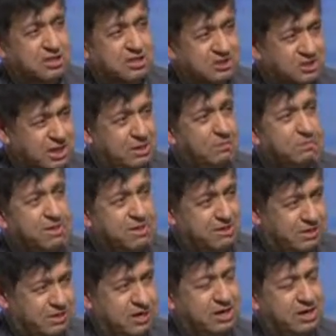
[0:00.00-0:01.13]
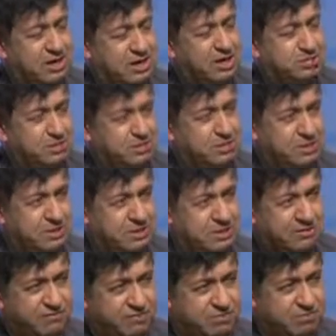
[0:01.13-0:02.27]
the same rights must be
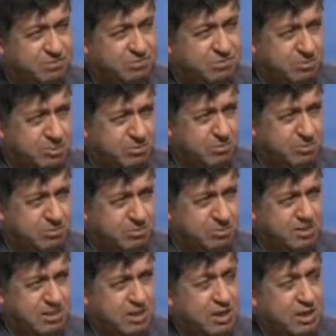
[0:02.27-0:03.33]
given to Muslim women.